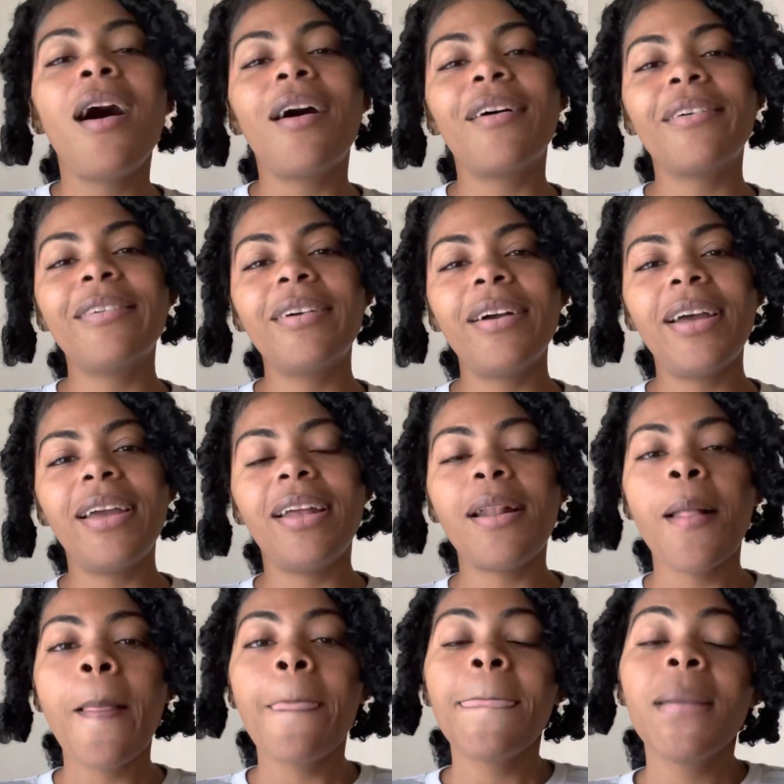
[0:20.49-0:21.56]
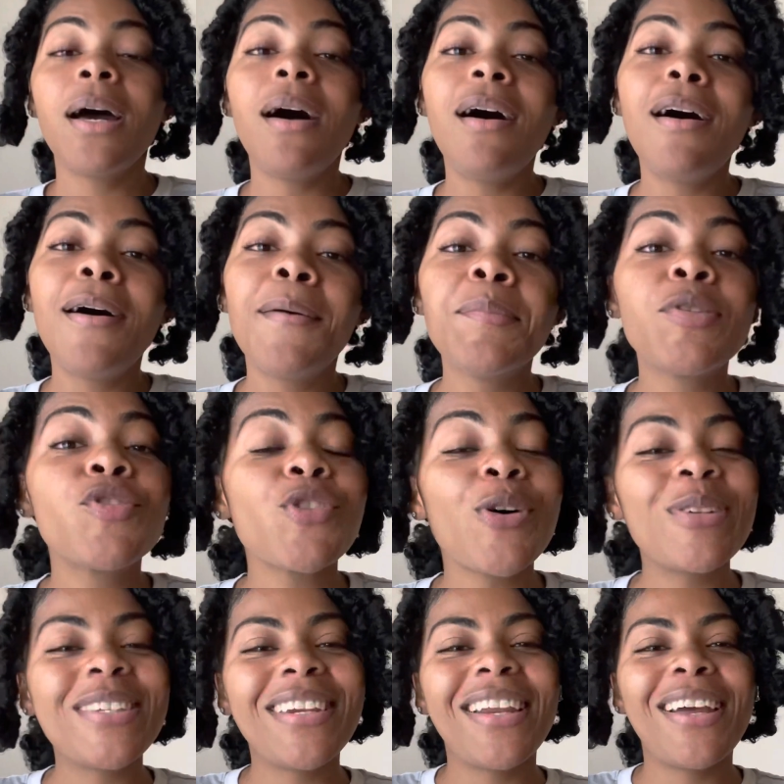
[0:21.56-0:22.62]
All right.
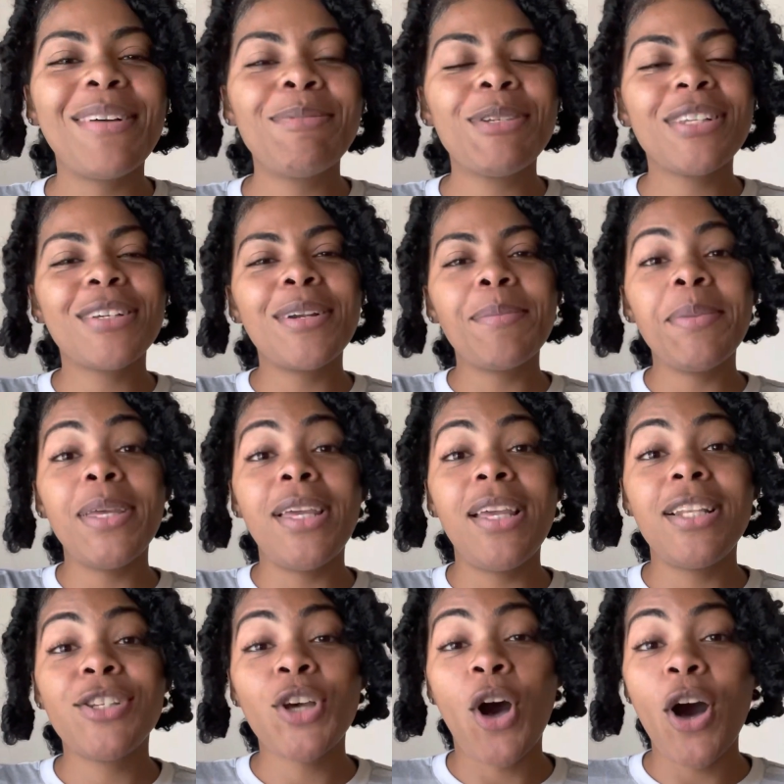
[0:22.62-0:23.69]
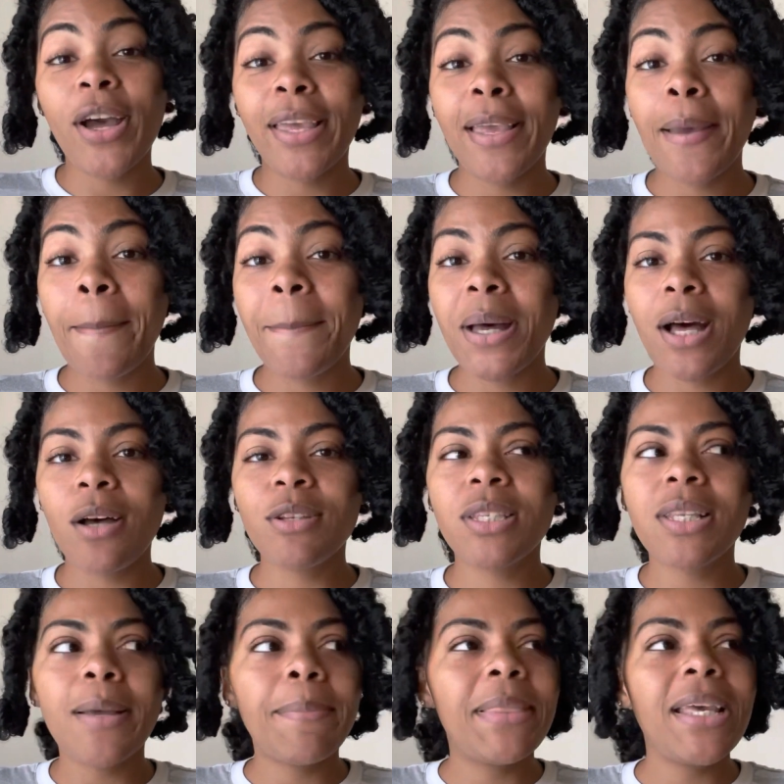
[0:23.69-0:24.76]
So today I'm just going to be talking about
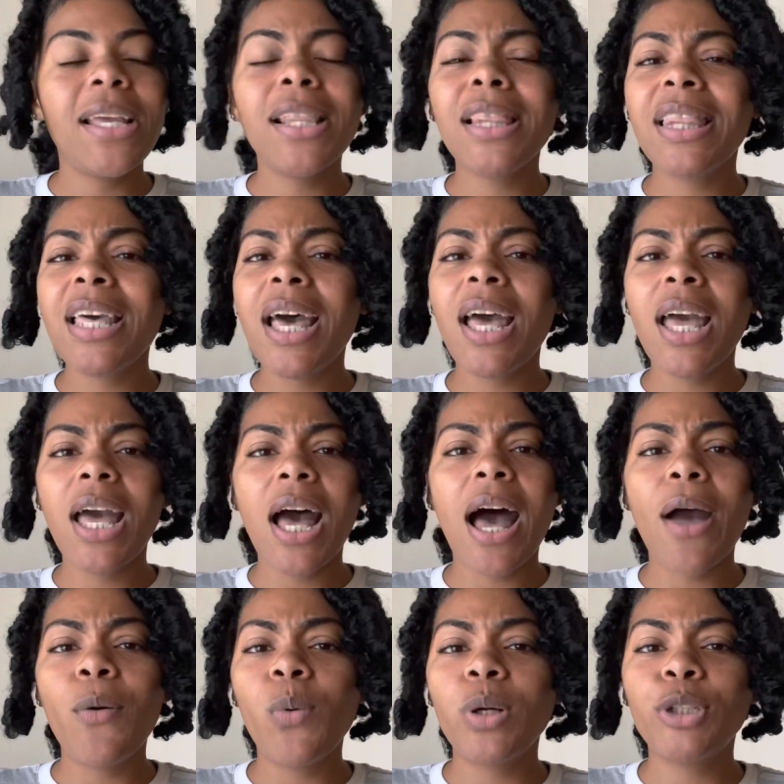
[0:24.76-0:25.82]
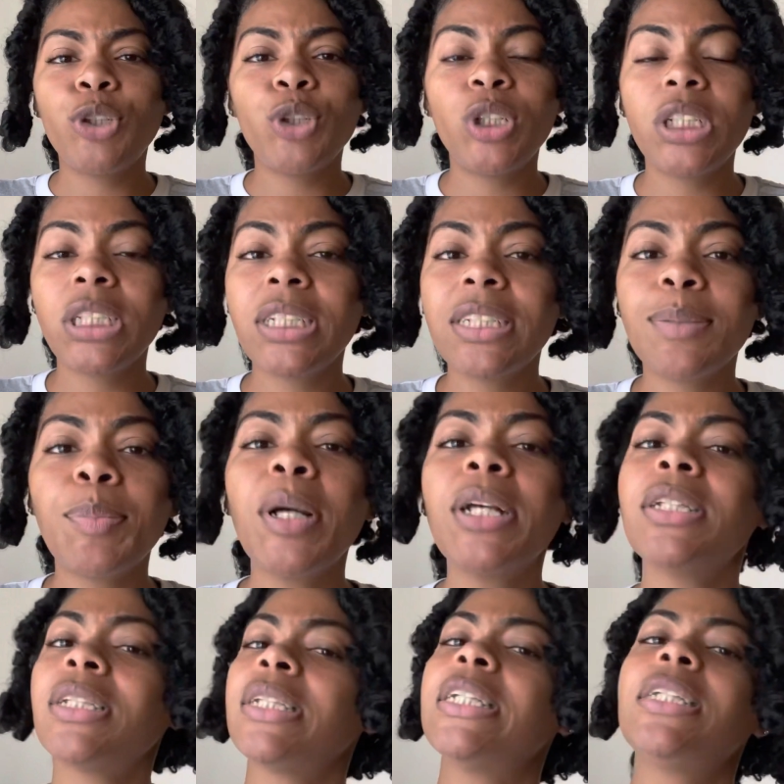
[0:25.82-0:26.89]
something that I want to just
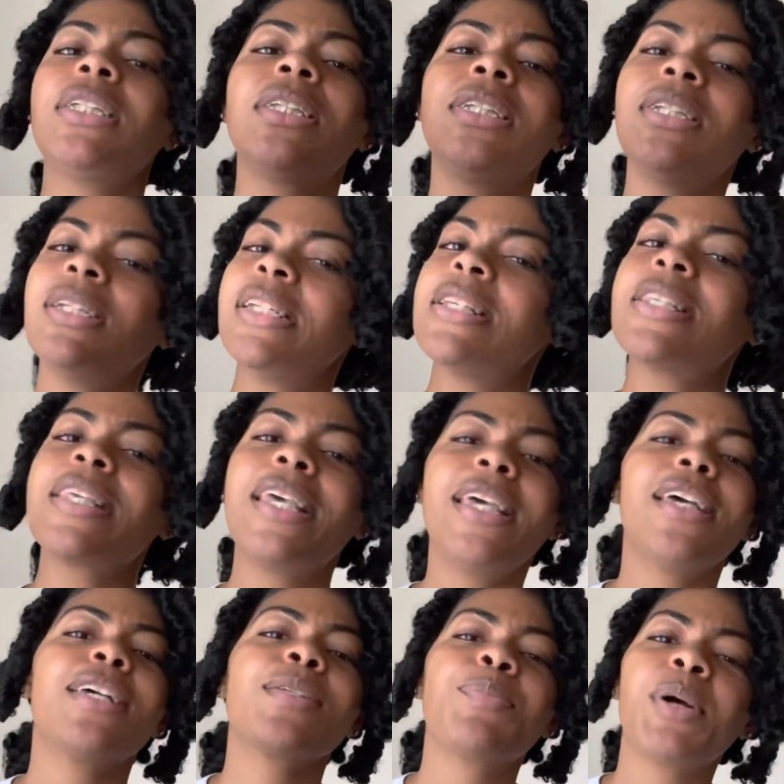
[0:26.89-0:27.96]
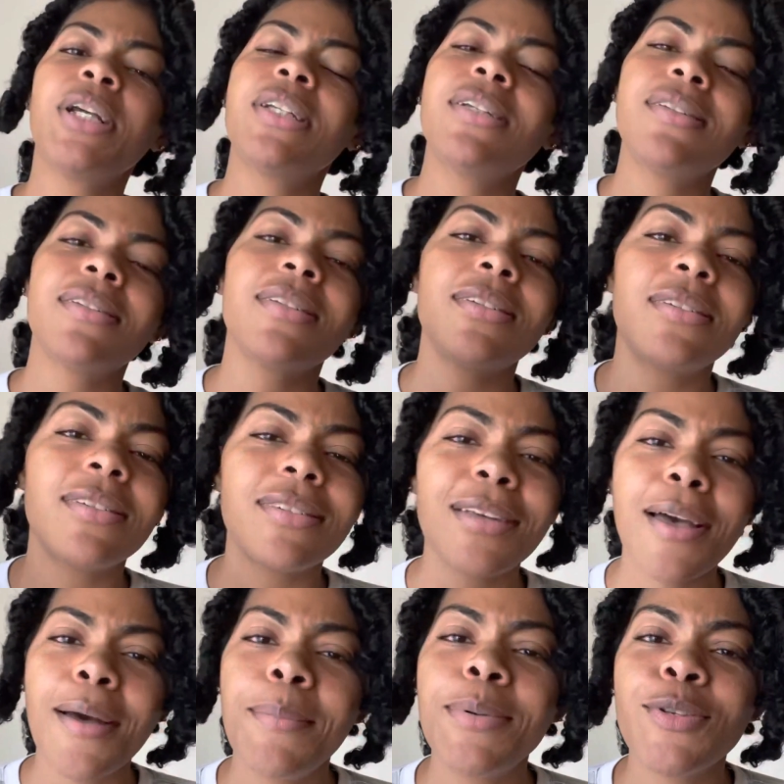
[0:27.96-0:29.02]
express. It's Key Expressions. This is the
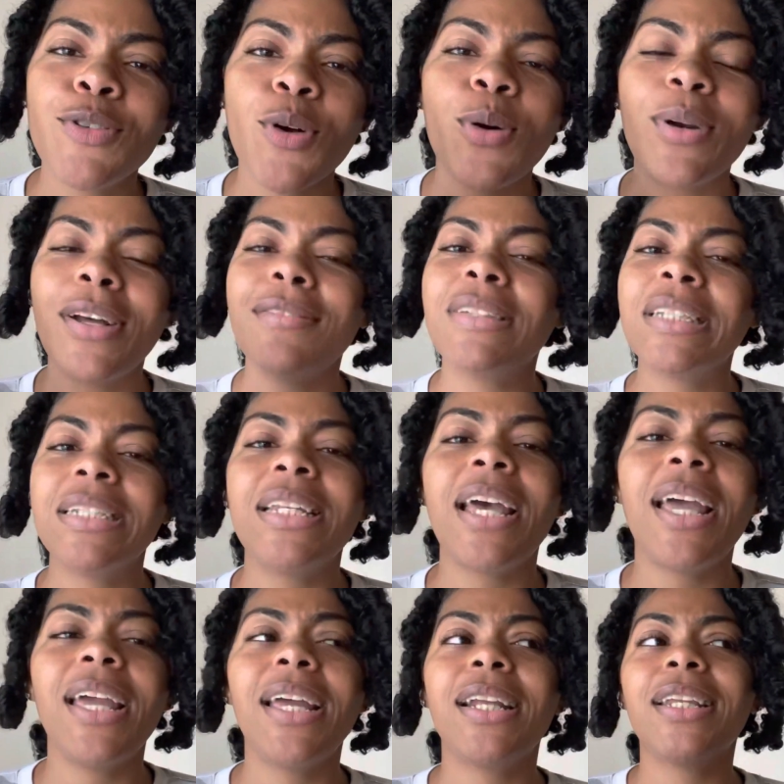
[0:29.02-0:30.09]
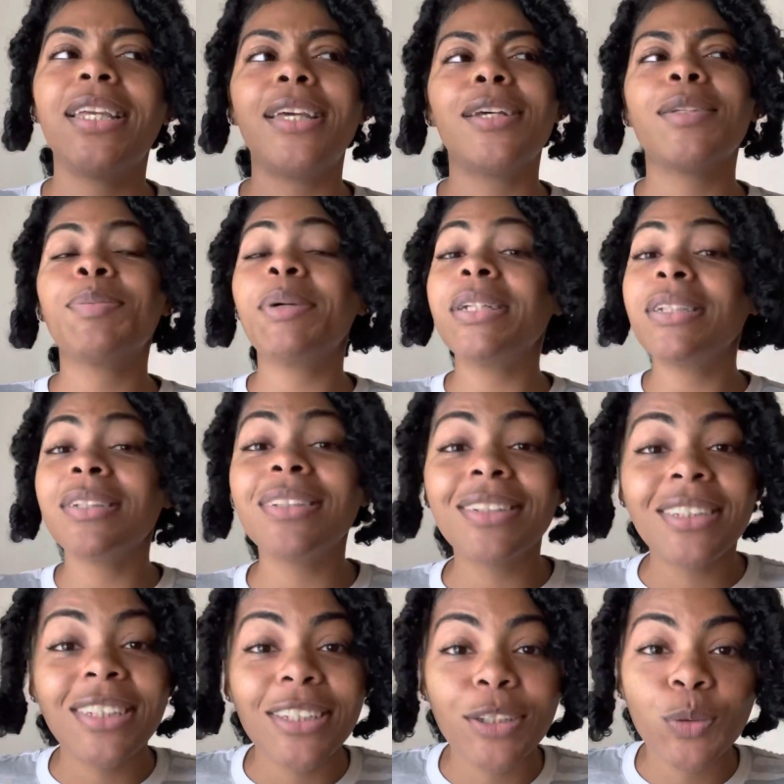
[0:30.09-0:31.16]
episode of today, and Key Expressions
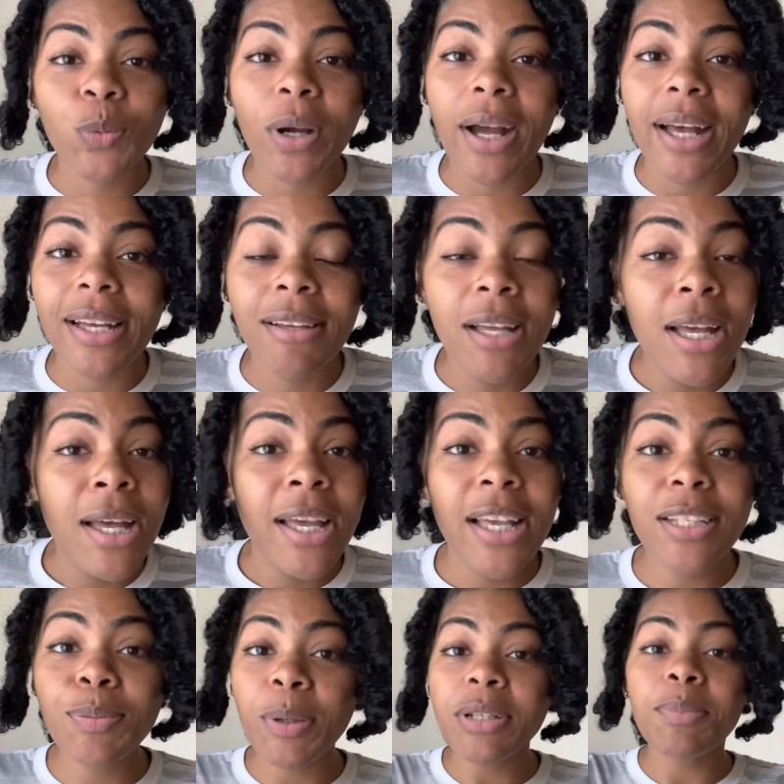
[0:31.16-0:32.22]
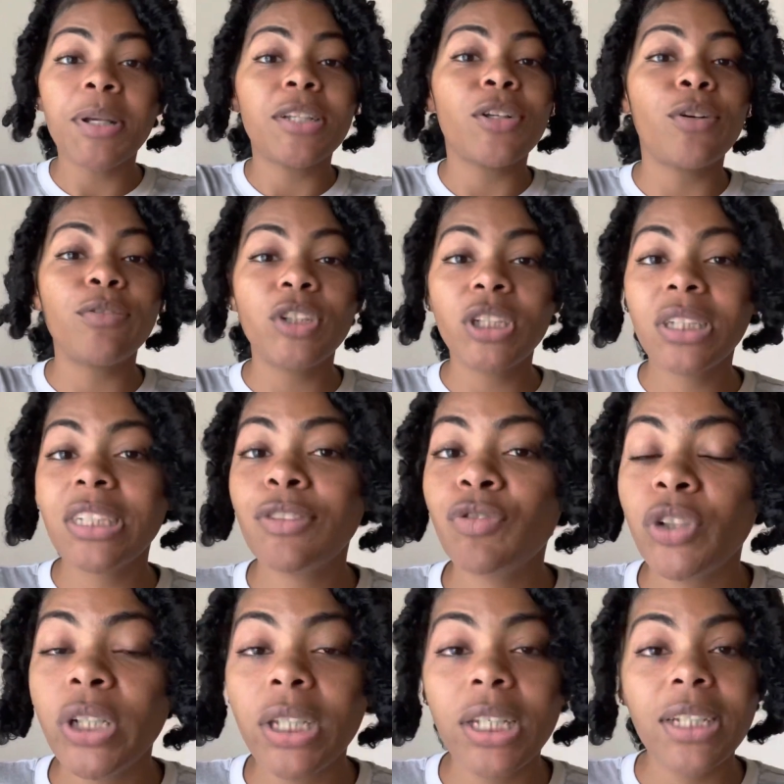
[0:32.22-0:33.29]
is just where I express myself just as
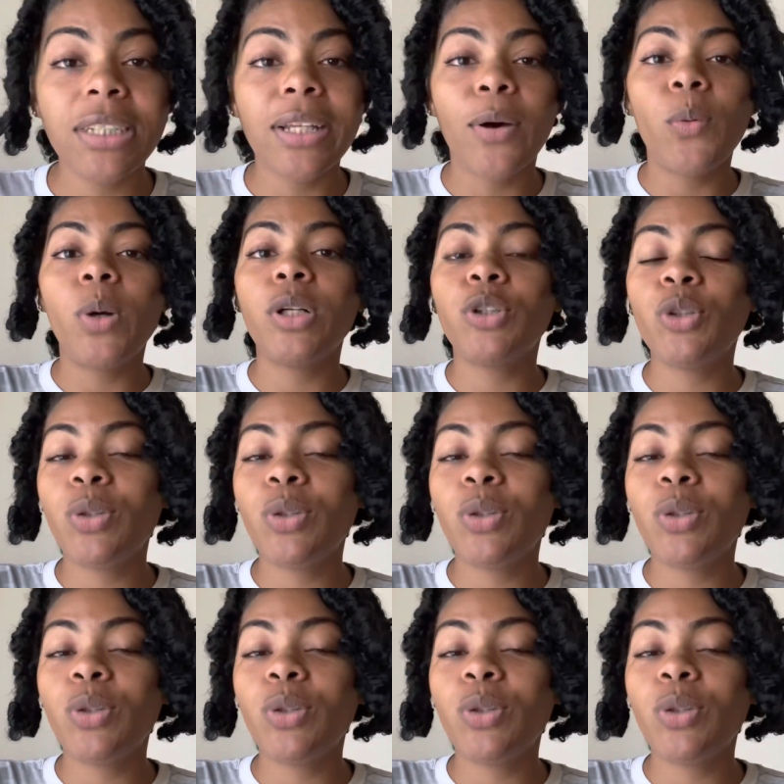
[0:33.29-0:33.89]
freely as I want to.